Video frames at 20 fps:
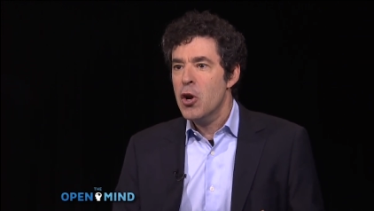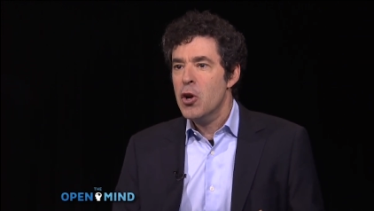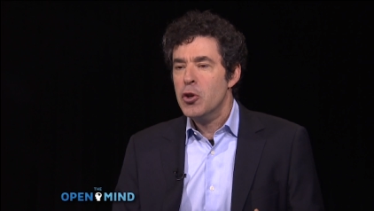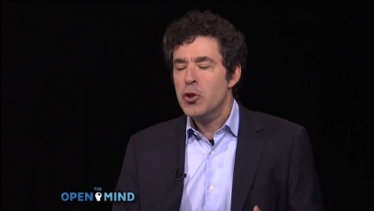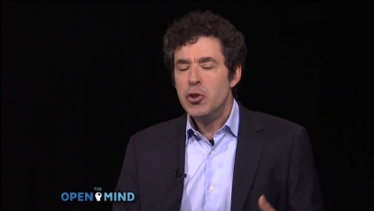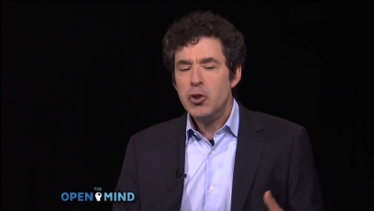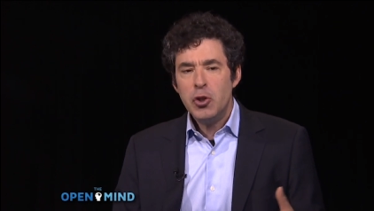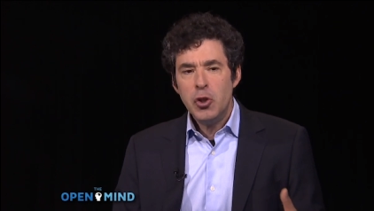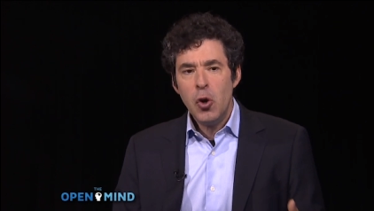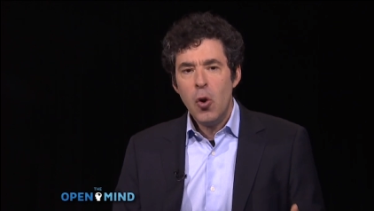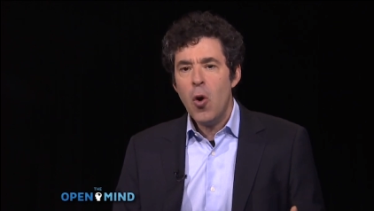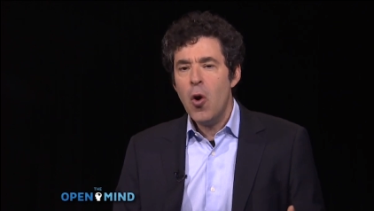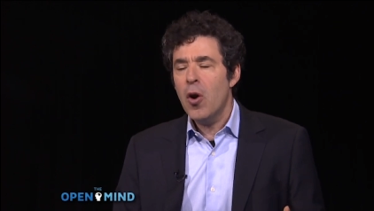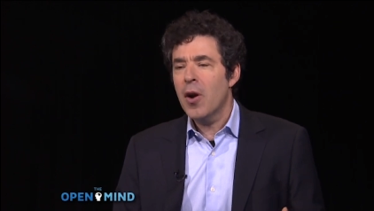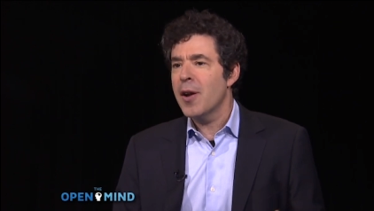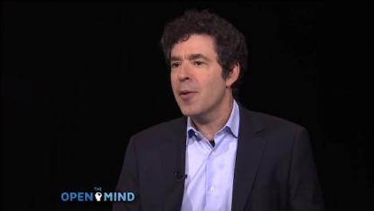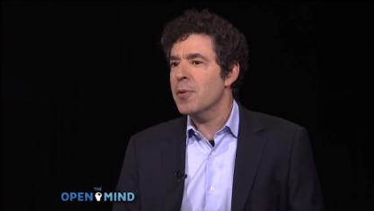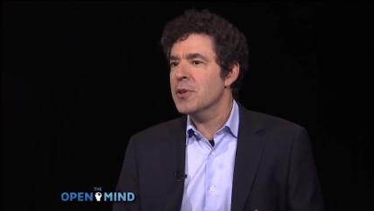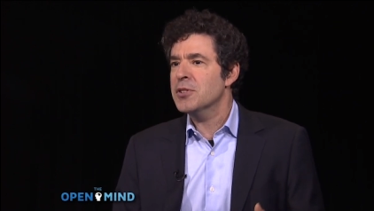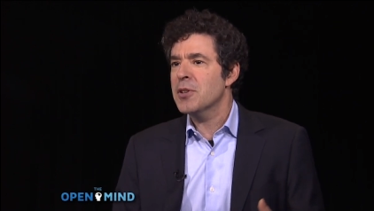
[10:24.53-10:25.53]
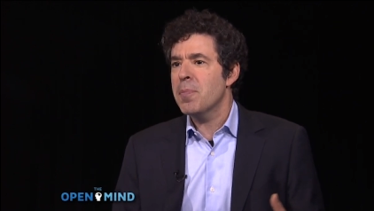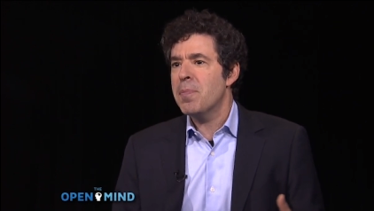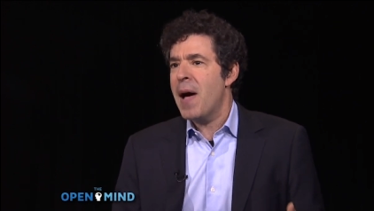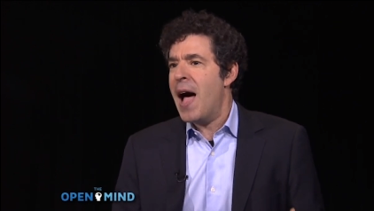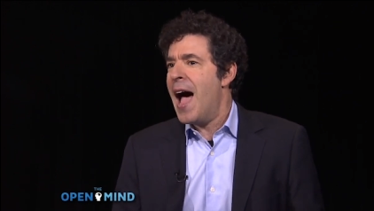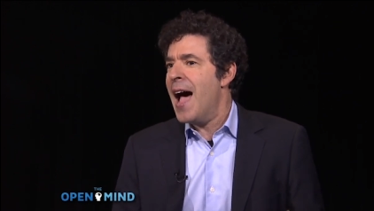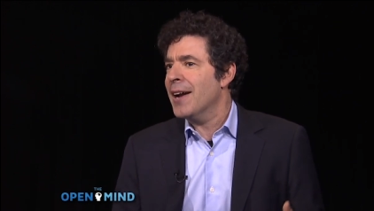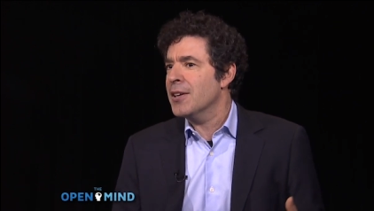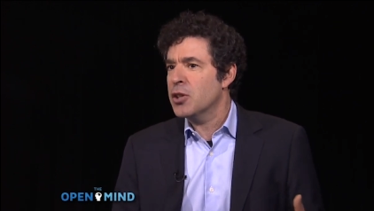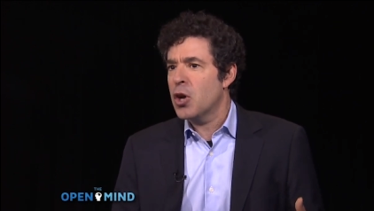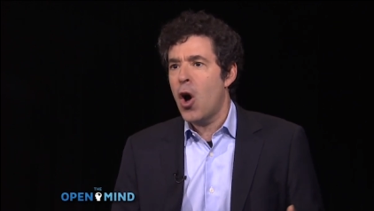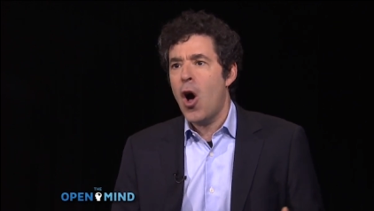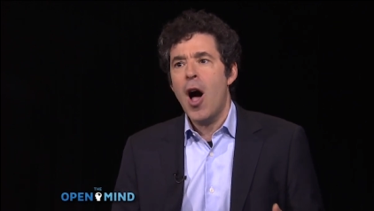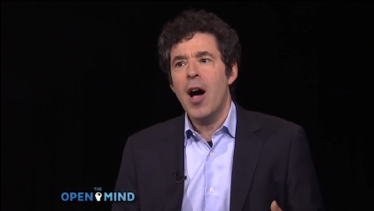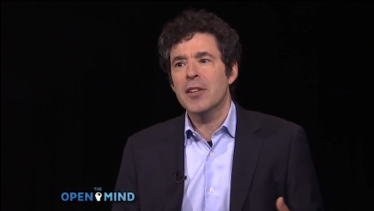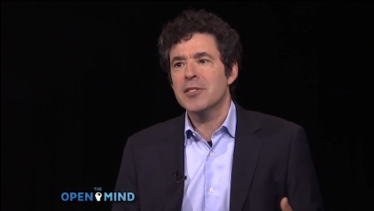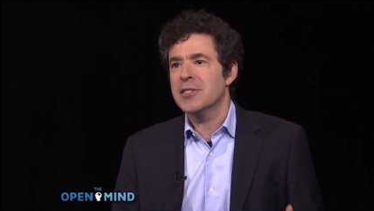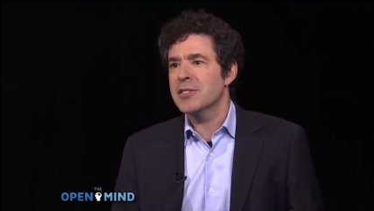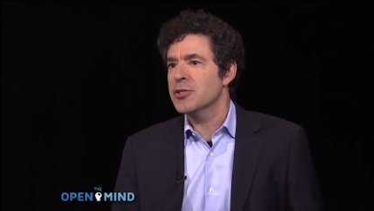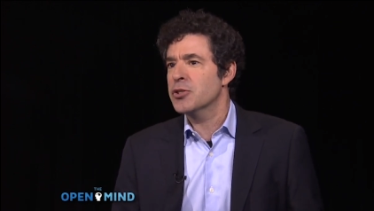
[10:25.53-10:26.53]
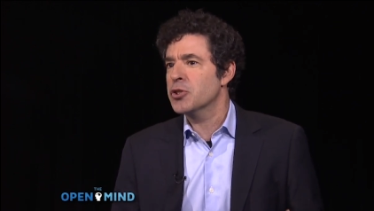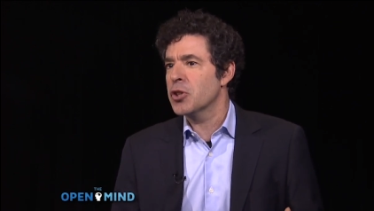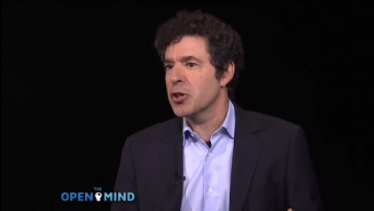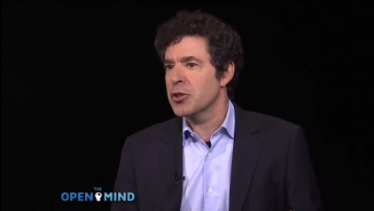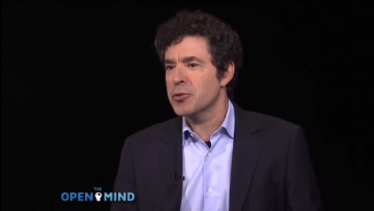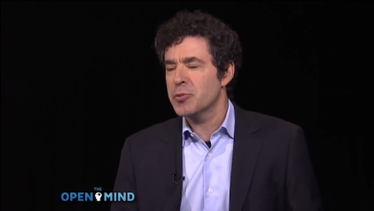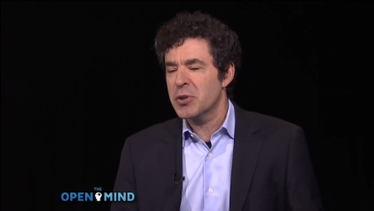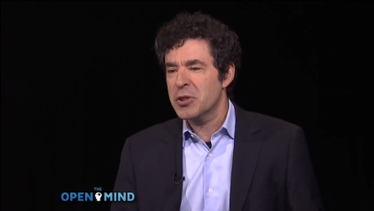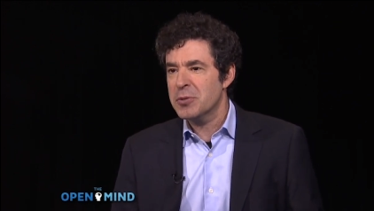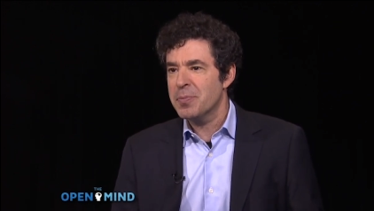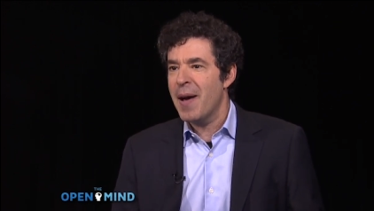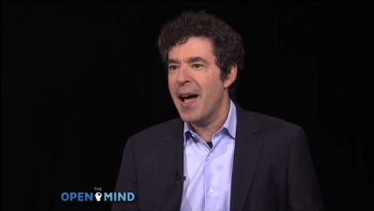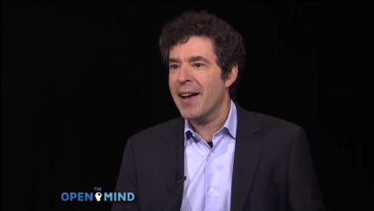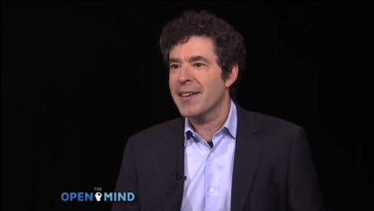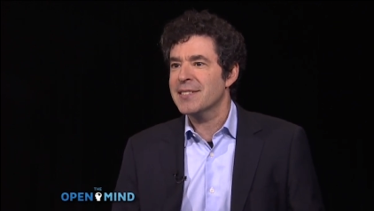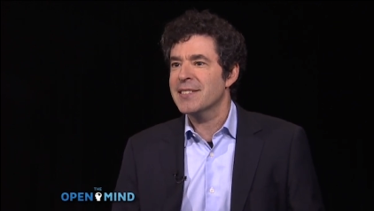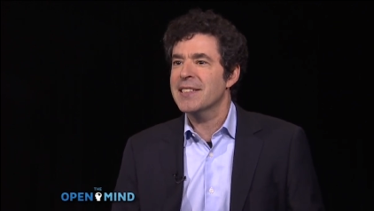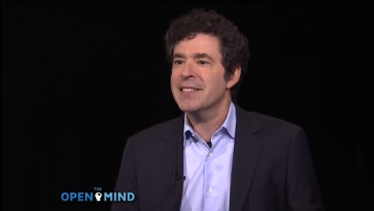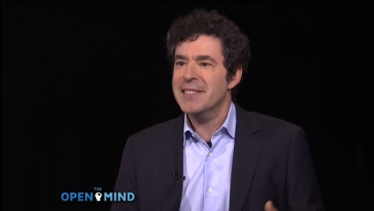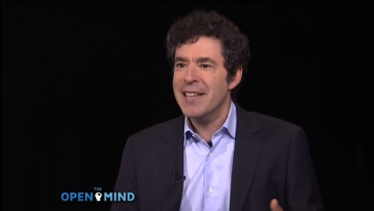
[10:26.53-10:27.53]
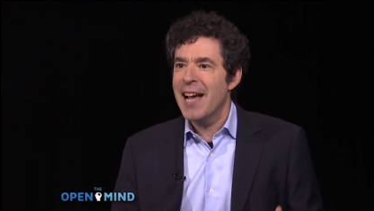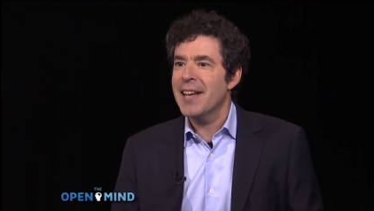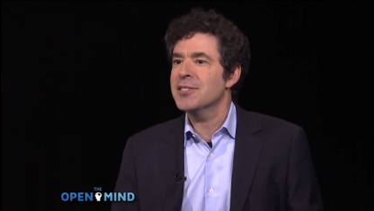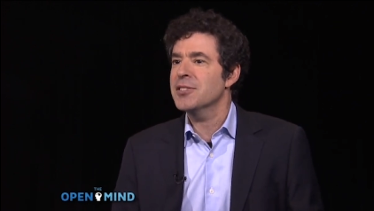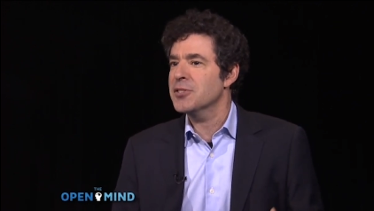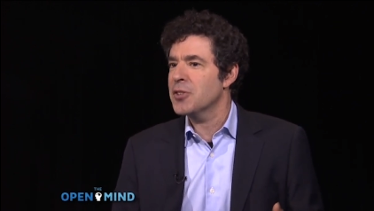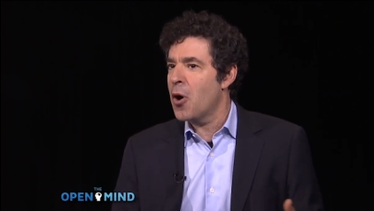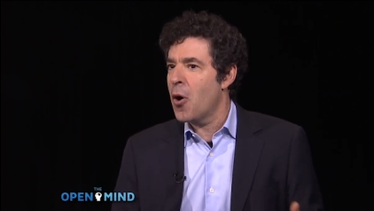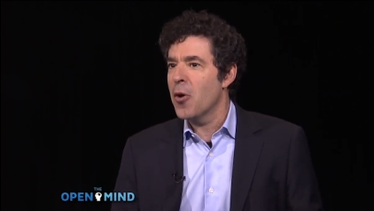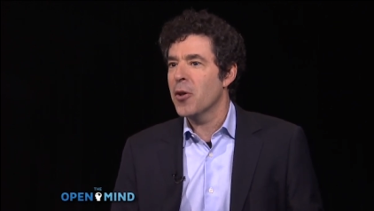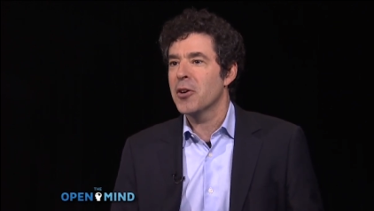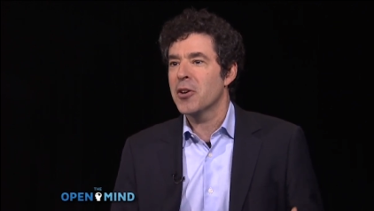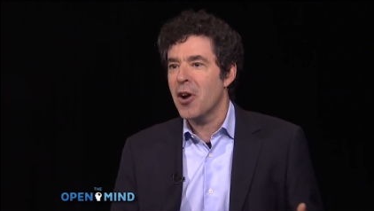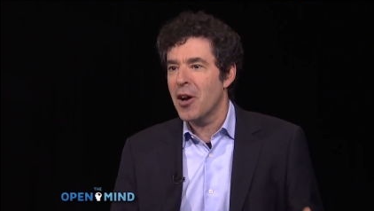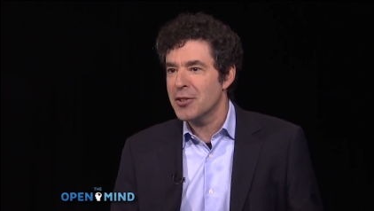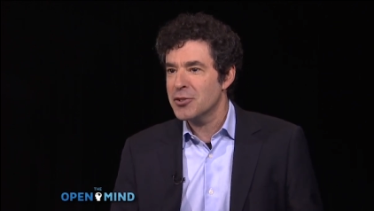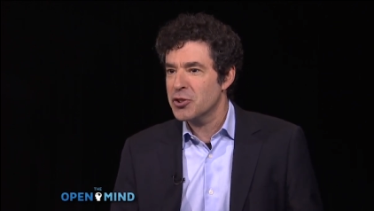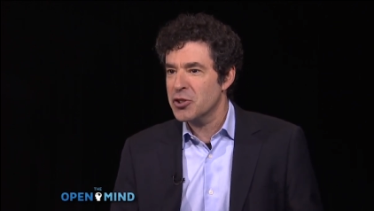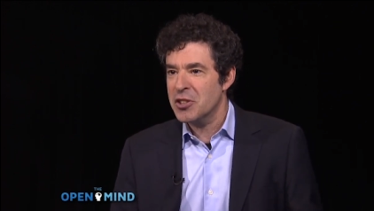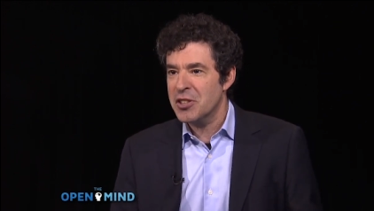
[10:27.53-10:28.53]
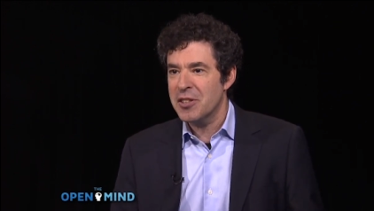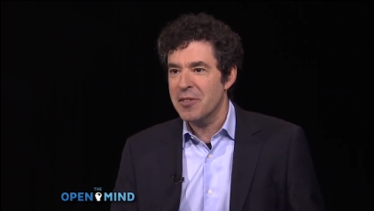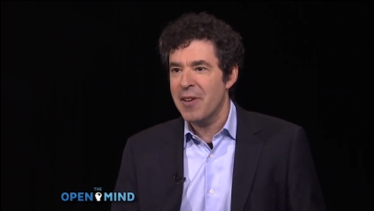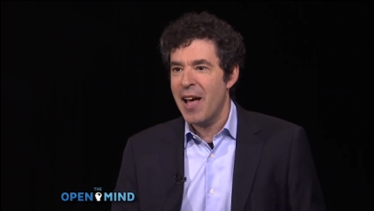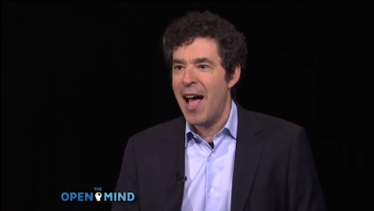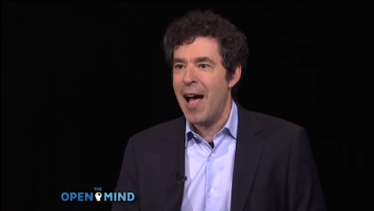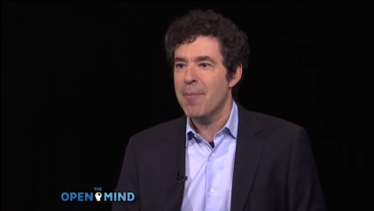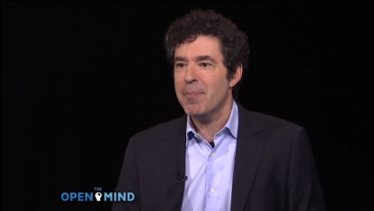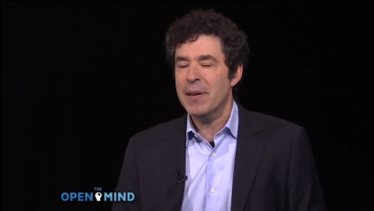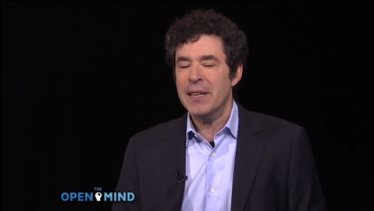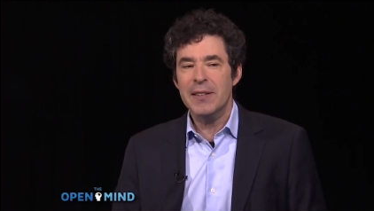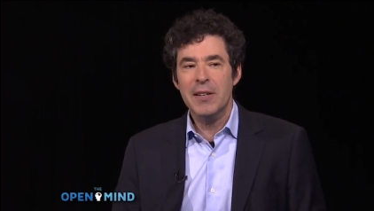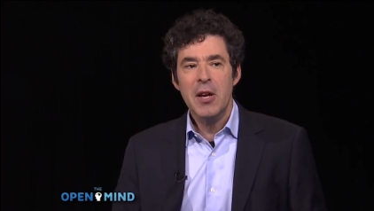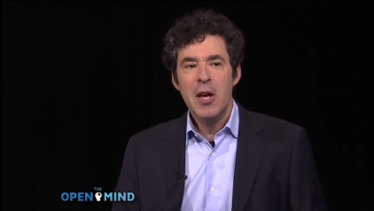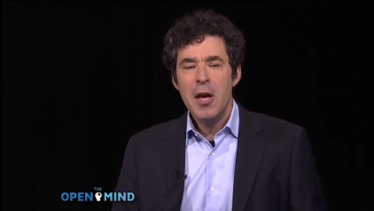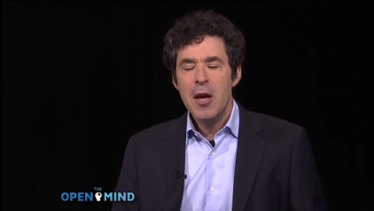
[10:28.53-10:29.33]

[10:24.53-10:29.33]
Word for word: Sure, it was a bad cause in certain respects, and yes, the Holocaust shouldn't have happened,